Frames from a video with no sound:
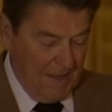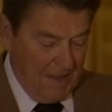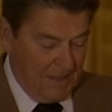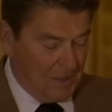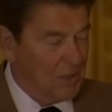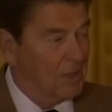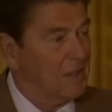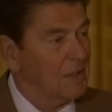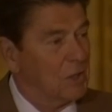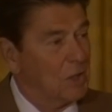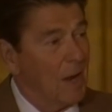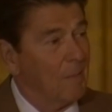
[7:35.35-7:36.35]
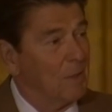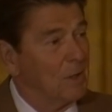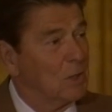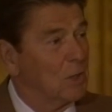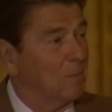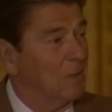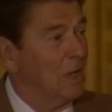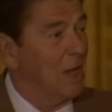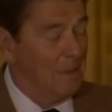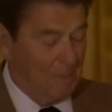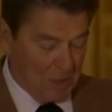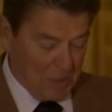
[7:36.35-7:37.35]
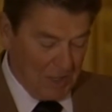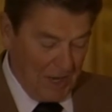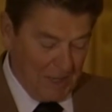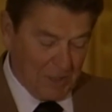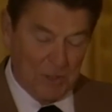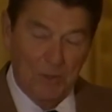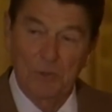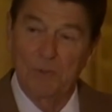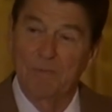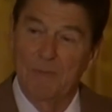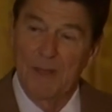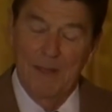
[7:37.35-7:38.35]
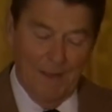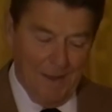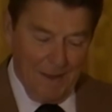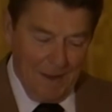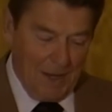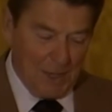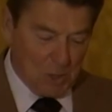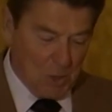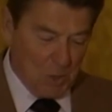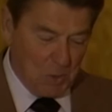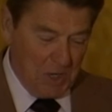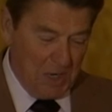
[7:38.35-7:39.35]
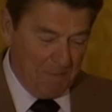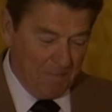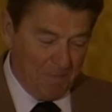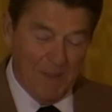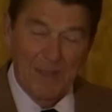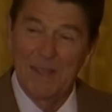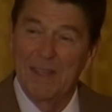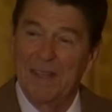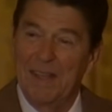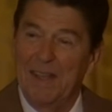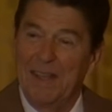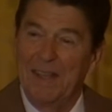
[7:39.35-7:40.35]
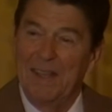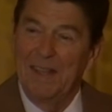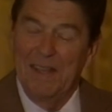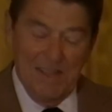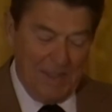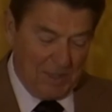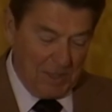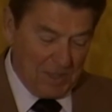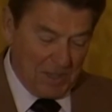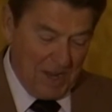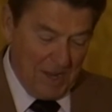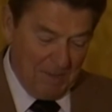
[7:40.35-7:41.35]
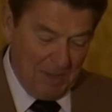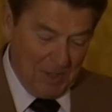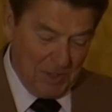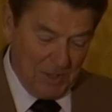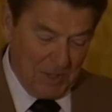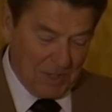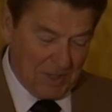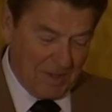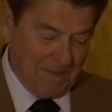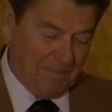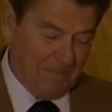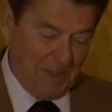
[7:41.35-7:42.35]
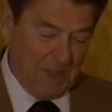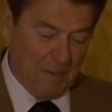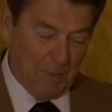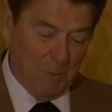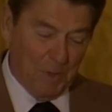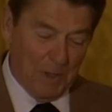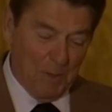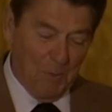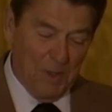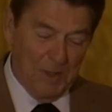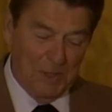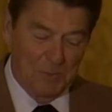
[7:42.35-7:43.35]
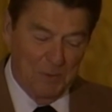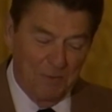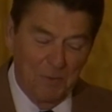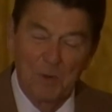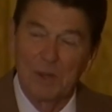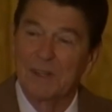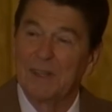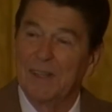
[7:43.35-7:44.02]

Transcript: There's a championship game at stake, so let's go, team. At this time, it isn't just the Gipper we're going to win this one for.